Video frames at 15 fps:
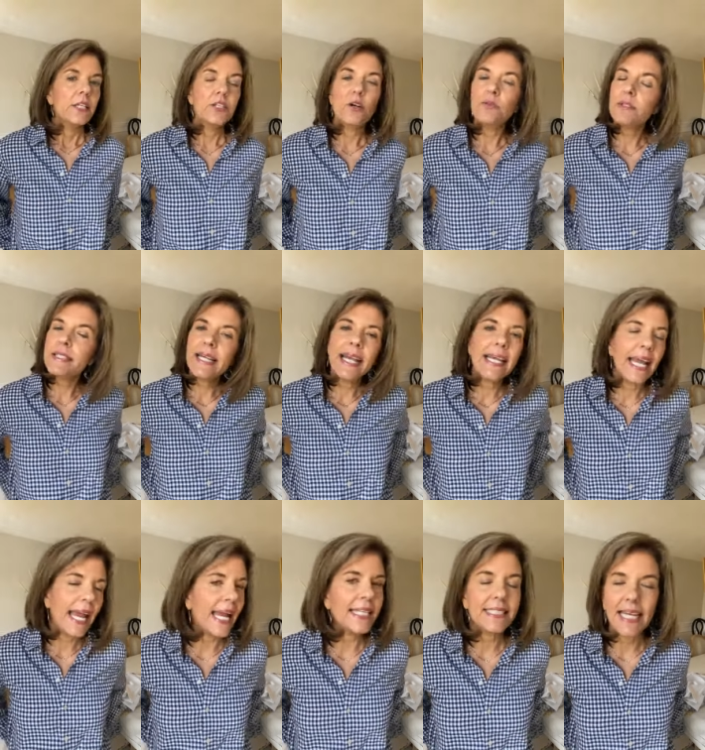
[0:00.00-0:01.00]
Don't say
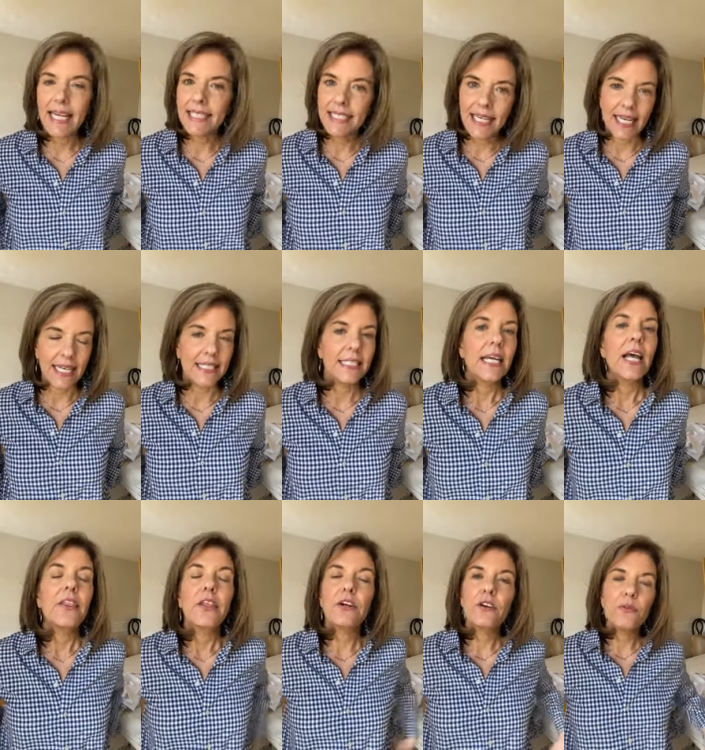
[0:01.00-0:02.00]
can't, can't, can't.
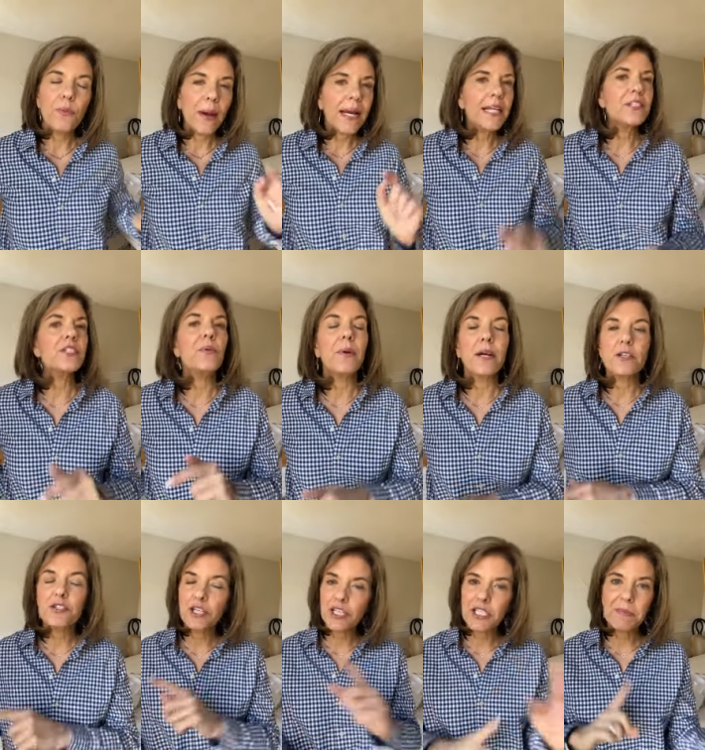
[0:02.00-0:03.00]
There are ways to wear
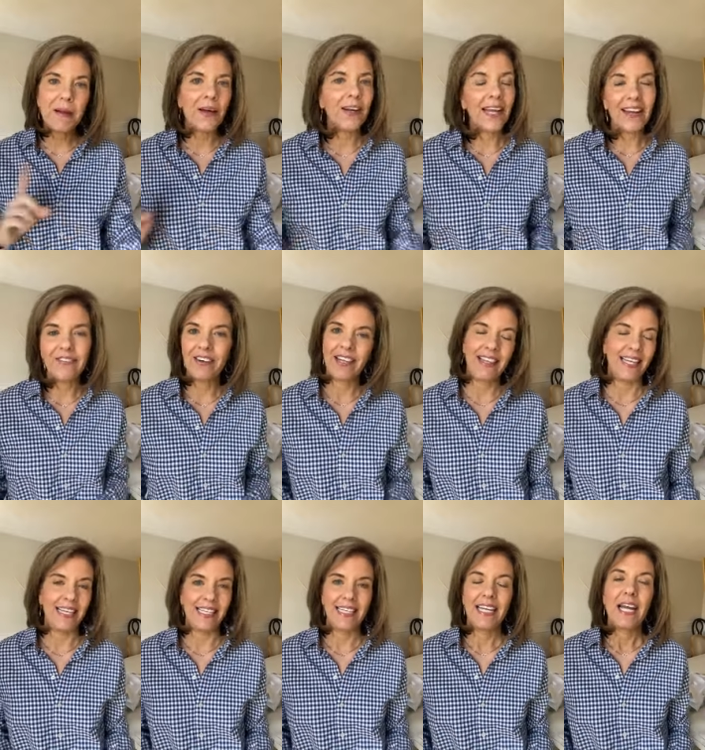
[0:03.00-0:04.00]
just about
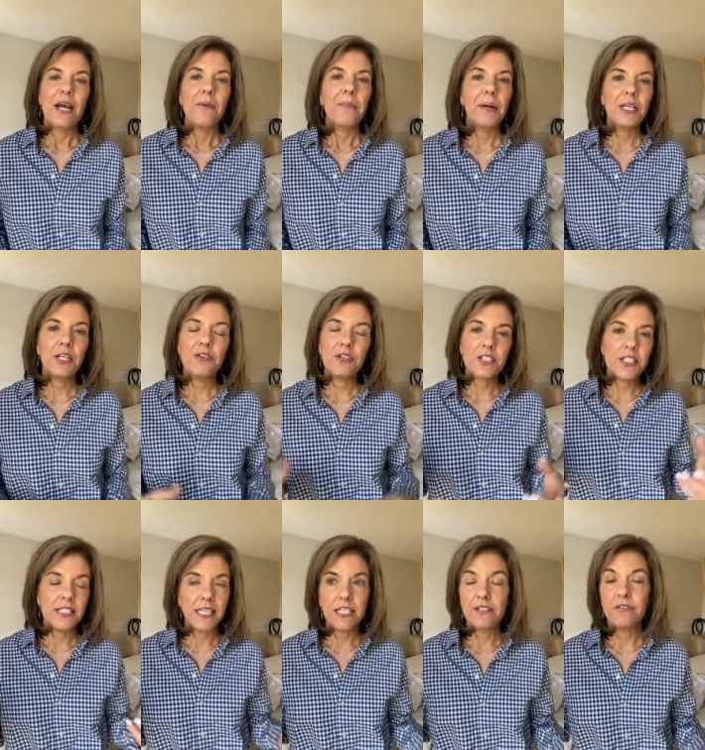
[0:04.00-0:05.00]
everything but you
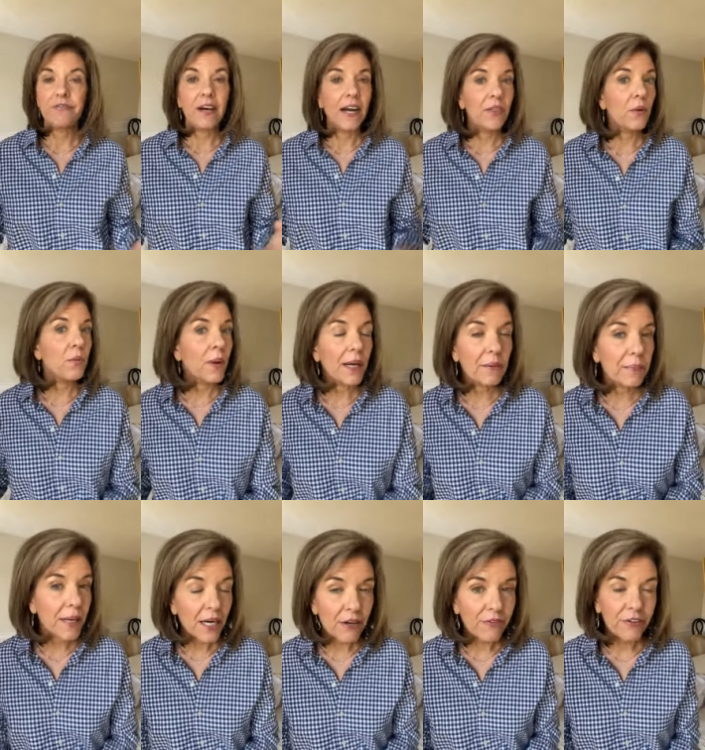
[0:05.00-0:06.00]
just need to find the right
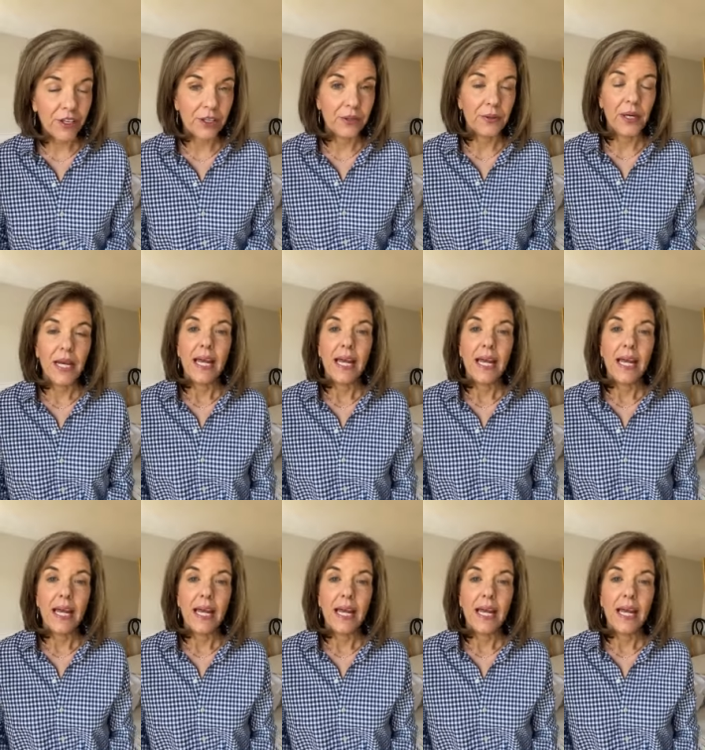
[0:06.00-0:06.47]
pair for you.